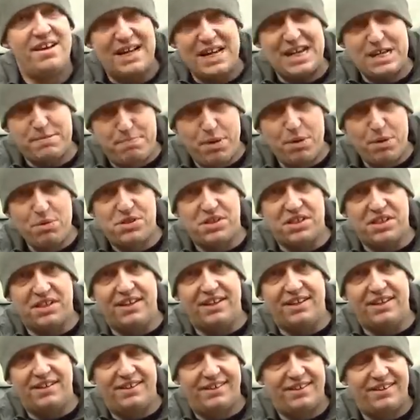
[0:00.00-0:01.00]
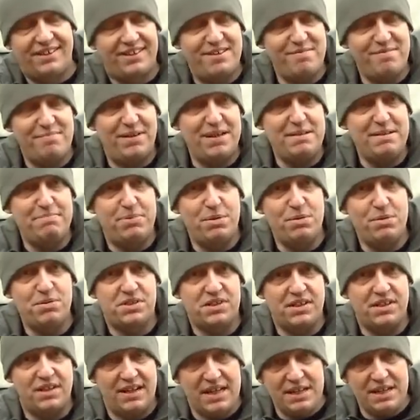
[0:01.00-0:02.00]
That's bullshit. Complete
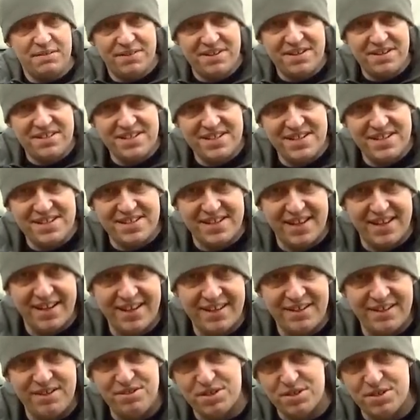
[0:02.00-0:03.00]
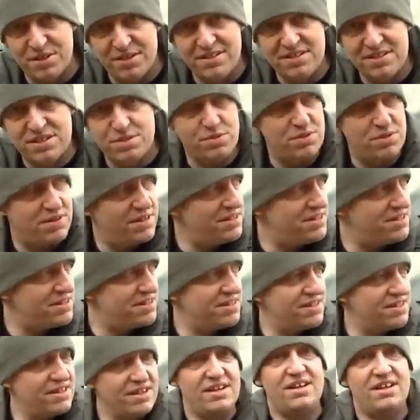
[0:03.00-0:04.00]
bullshit. Anyone that says that who's not into all
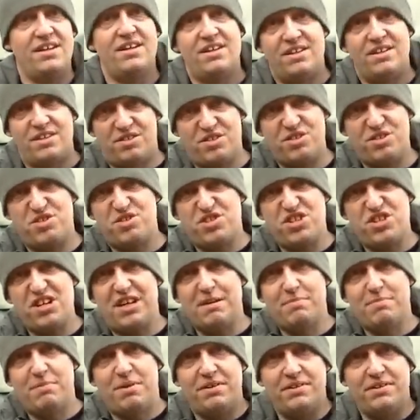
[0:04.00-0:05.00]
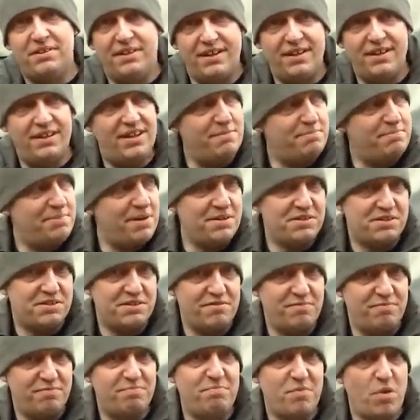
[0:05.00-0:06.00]
this, just gel them on, yeah, they're a bunch
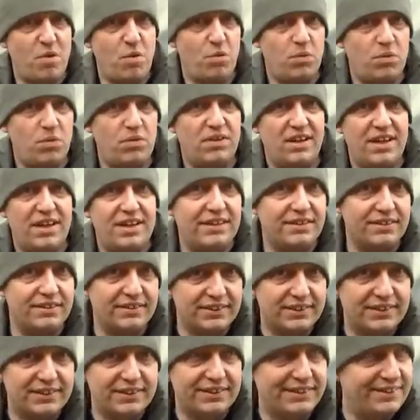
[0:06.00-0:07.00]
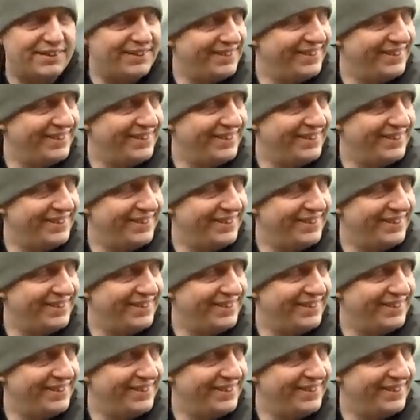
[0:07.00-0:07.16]
of idiots.